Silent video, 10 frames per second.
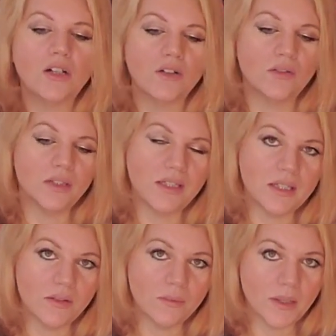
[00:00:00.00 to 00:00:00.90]
Only
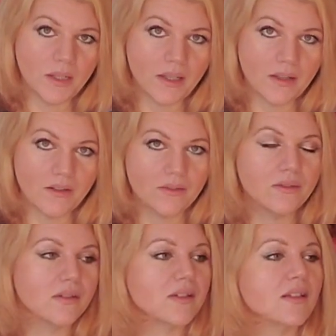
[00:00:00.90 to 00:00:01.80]
two
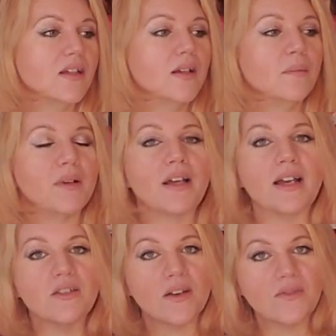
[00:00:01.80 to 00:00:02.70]
pounds. But I
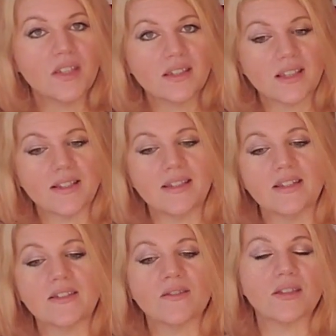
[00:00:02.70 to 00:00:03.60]
do have
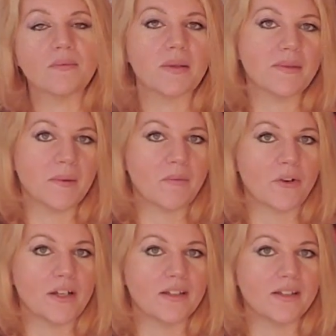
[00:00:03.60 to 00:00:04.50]
dyslexia, so sometimes my
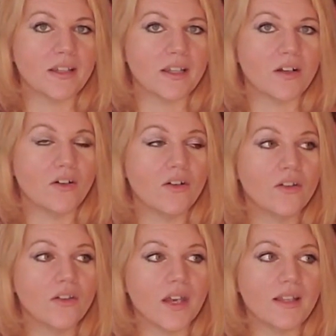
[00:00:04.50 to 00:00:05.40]
brain is like, oh,
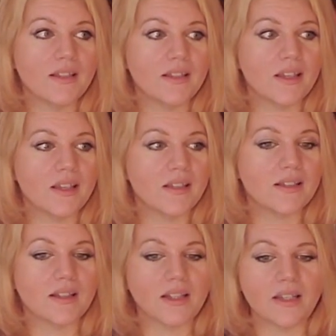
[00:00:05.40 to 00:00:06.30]
that says,
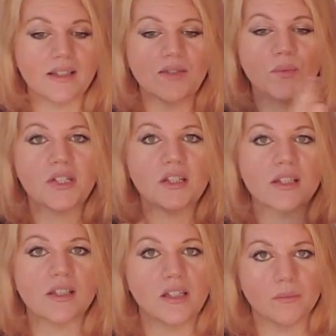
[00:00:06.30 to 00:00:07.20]
like, it switches
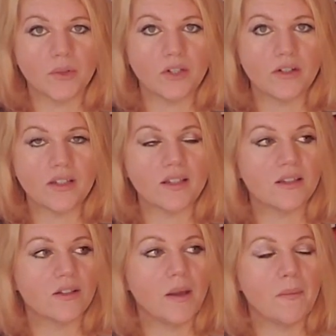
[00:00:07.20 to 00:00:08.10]
the numbers. And,
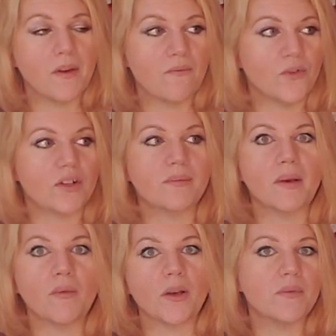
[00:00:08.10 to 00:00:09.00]
and at first, my
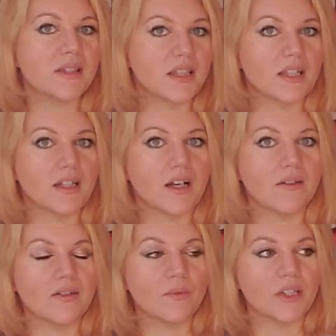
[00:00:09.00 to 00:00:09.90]
brain was thinking I
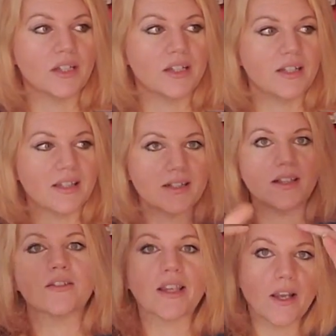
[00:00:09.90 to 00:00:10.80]
was one ninety-six. I
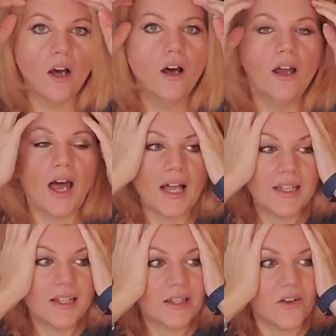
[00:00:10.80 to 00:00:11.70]
was like, oh, how did
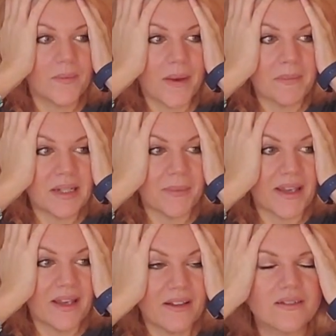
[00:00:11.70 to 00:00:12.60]
I go up that many
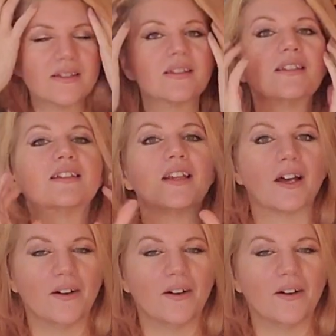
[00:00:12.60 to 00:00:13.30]
pounds? No.